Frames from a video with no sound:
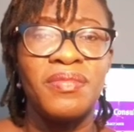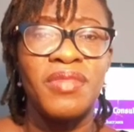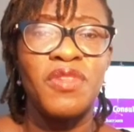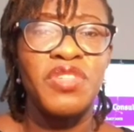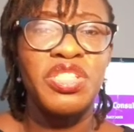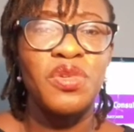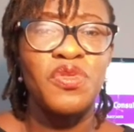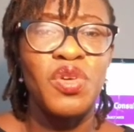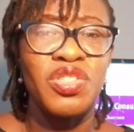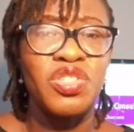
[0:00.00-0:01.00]
official
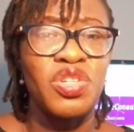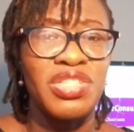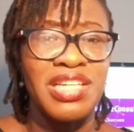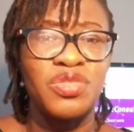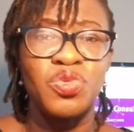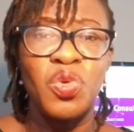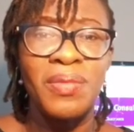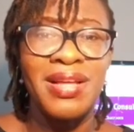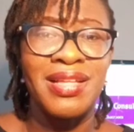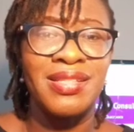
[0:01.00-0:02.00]
fonts such as
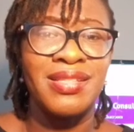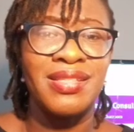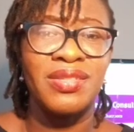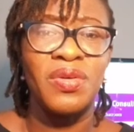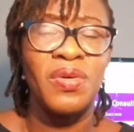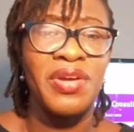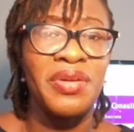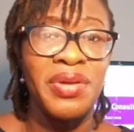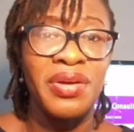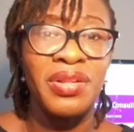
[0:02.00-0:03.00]
Romans or
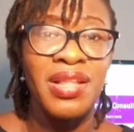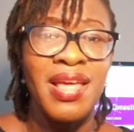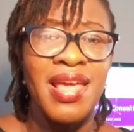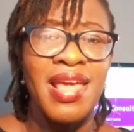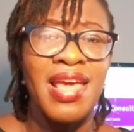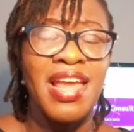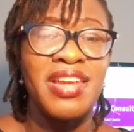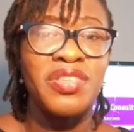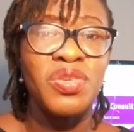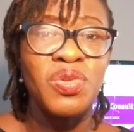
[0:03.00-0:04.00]
Arial,
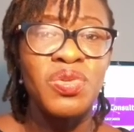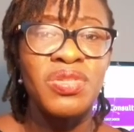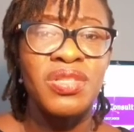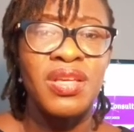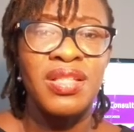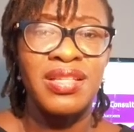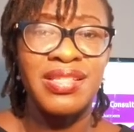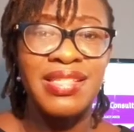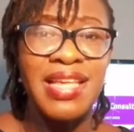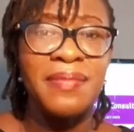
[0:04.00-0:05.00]
and use the
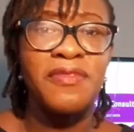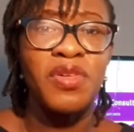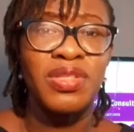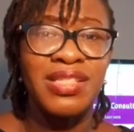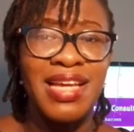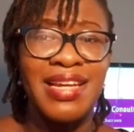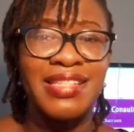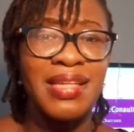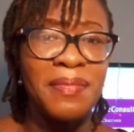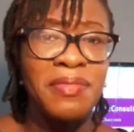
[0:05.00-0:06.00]
same font size,
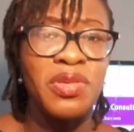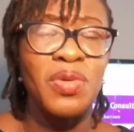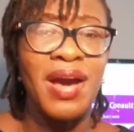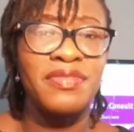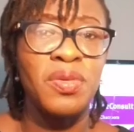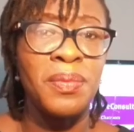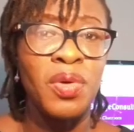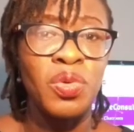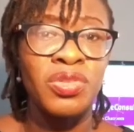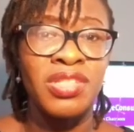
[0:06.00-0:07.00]
except maybe you have to
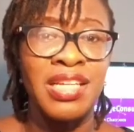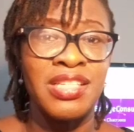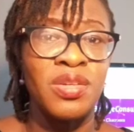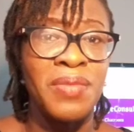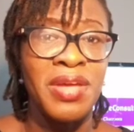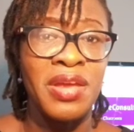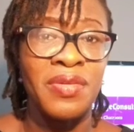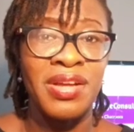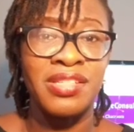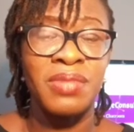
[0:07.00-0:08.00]
bold in some
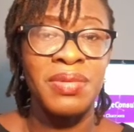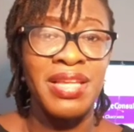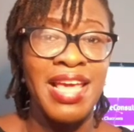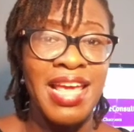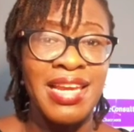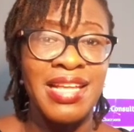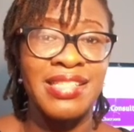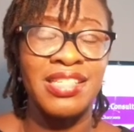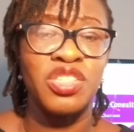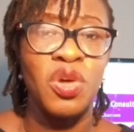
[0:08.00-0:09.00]
areas, maybe the
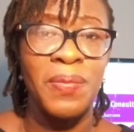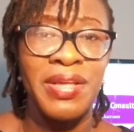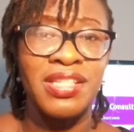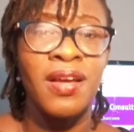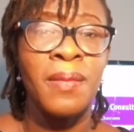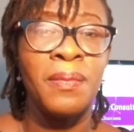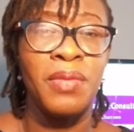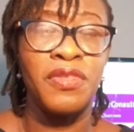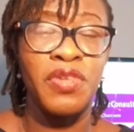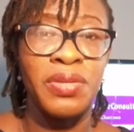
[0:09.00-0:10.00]
headings and topics,
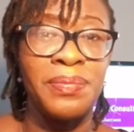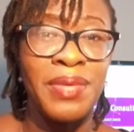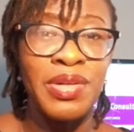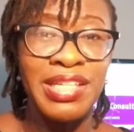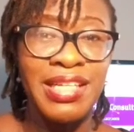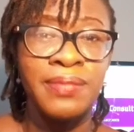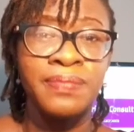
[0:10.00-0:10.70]
but for the body,